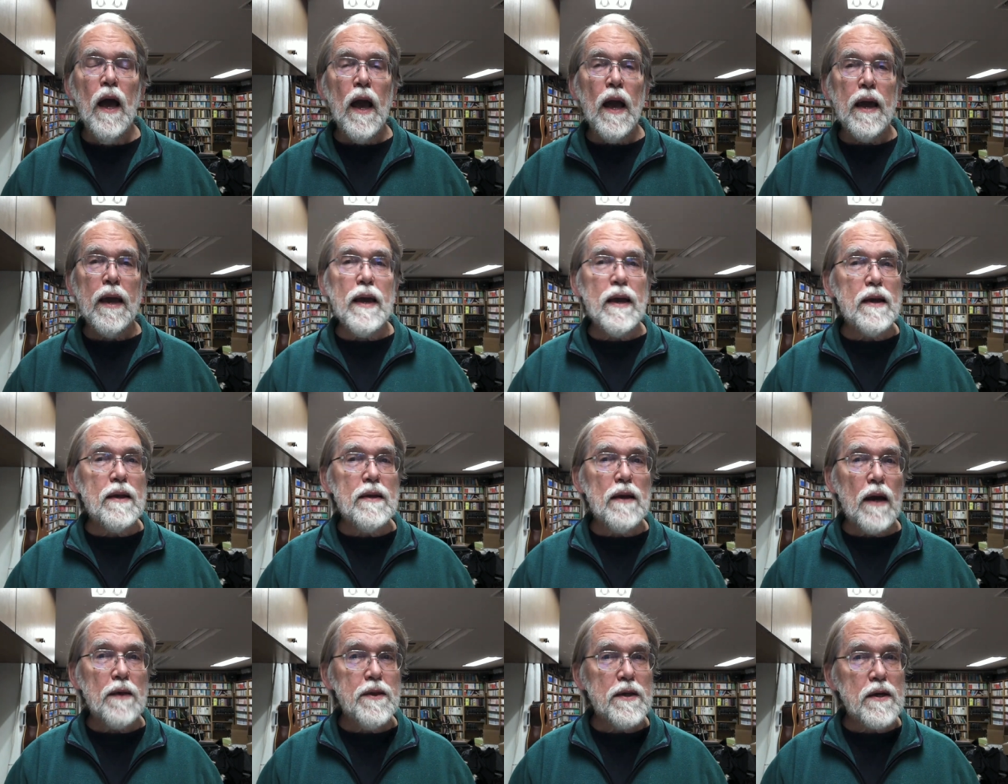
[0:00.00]
And
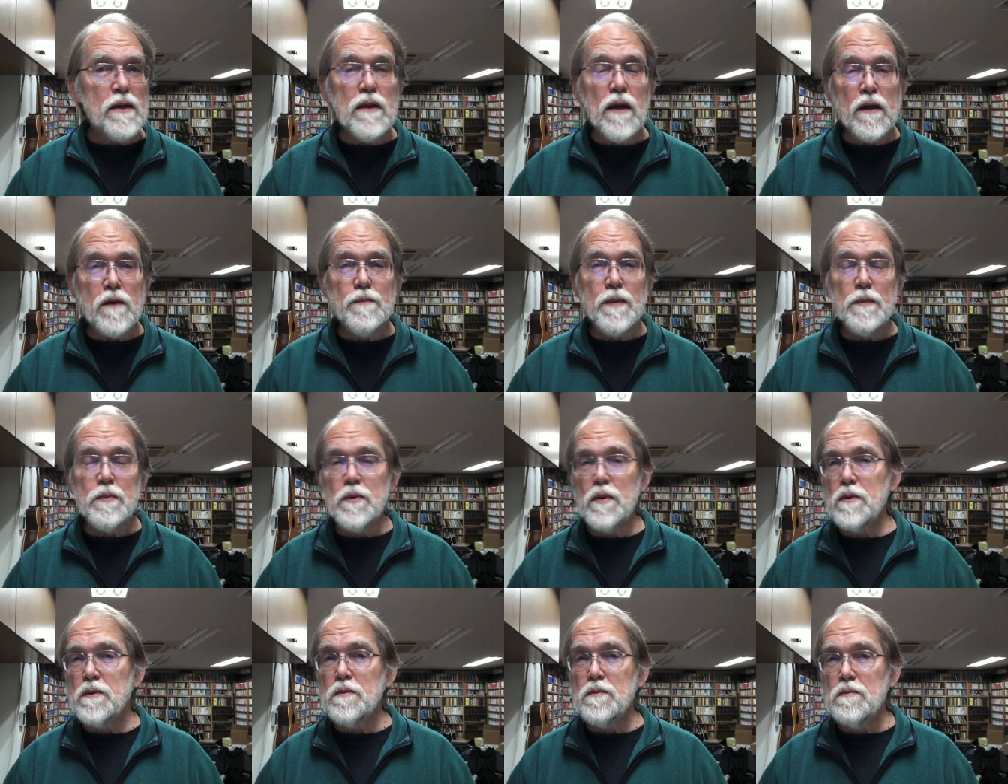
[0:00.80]
I think a lot of
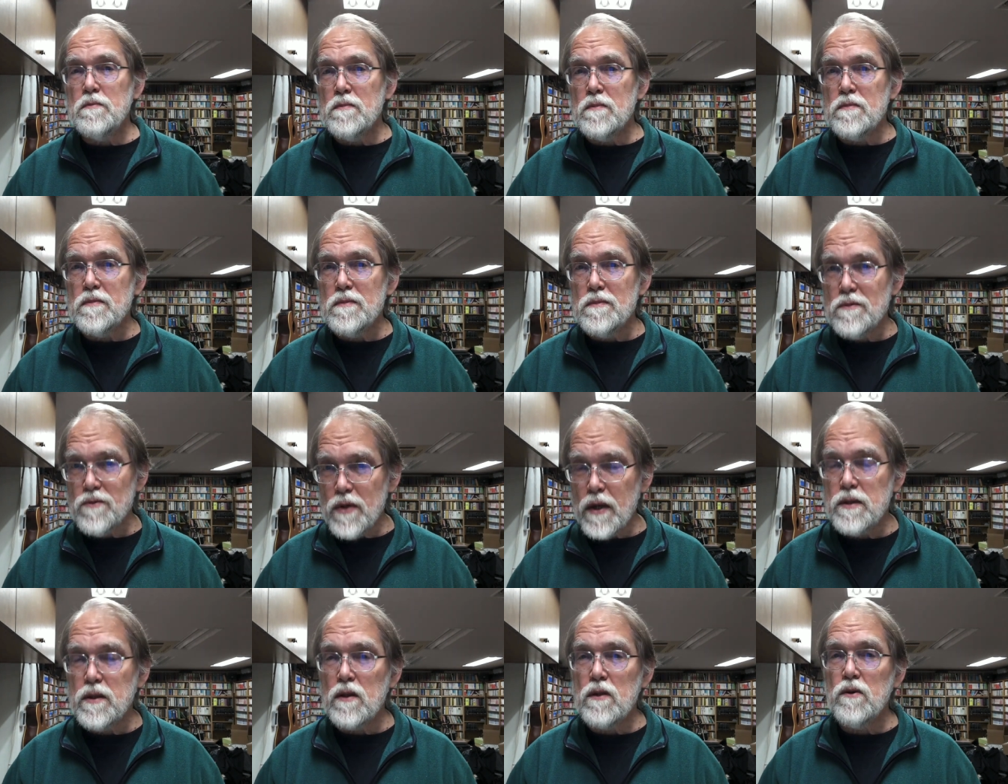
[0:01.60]
people
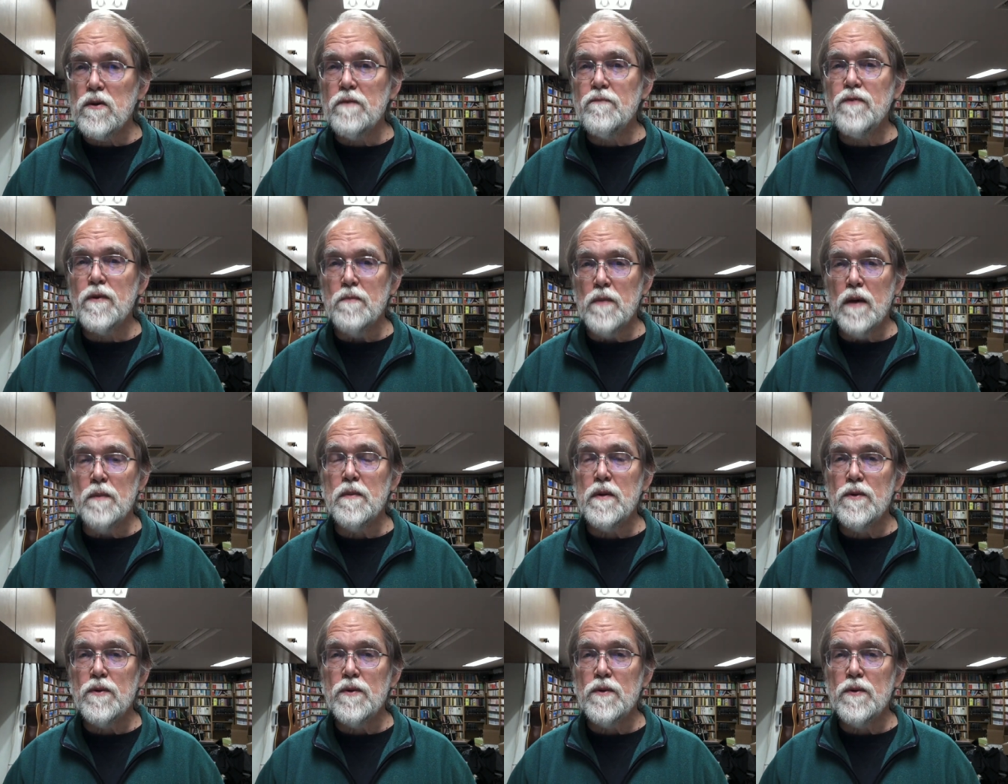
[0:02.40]
tried to learn from them.